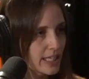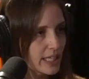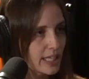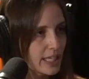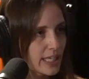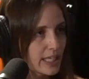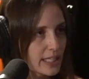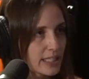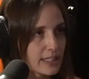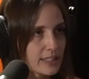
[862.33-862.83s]

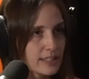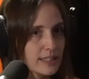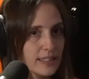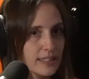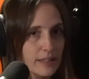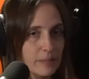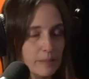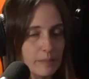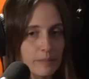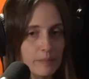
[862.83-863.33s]

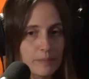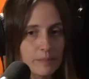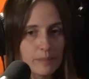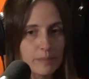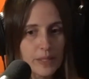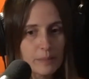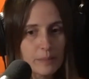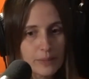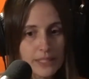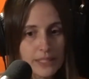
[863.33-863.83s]
And
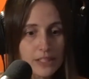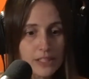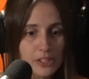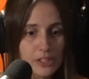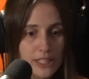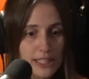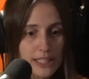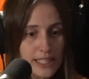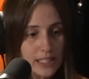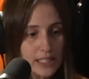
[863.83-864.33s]

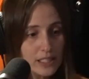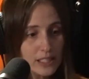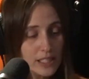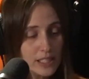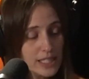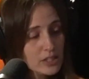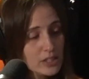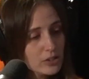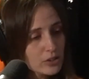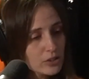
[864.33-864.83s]
potentially, like,
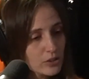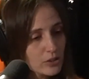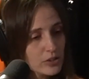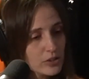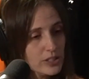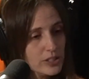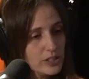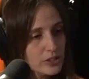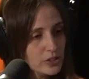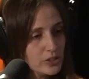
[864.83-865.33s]

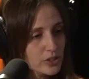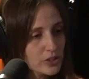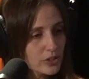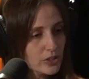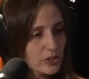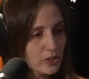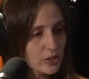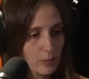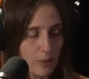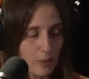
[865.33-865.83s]
encourage
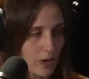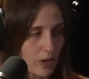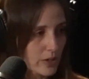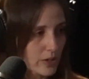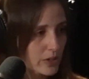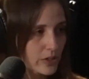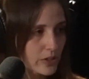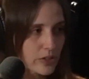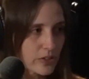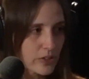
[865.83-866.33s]
your
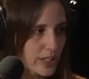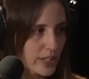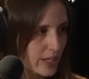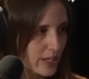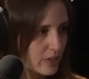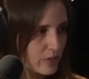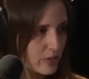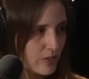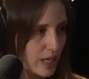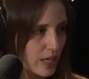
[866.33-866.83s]
partner, the
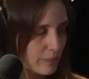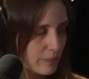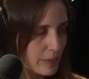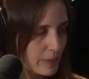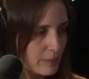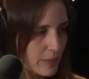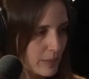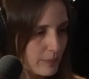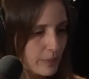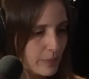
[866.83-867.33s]
other family
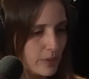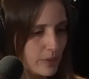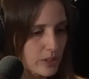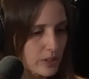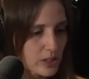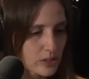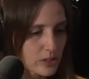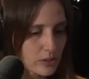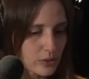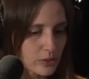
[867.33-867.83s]
member
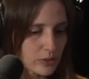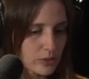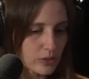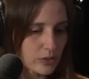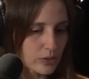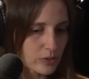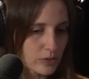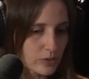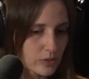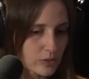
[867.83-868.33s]
to,
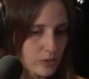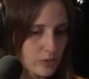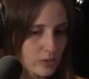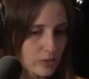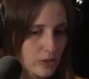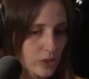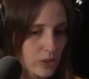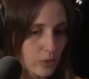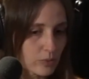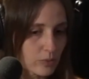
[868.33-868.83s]

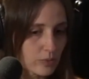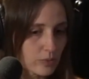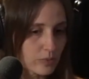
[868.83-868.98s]
you know,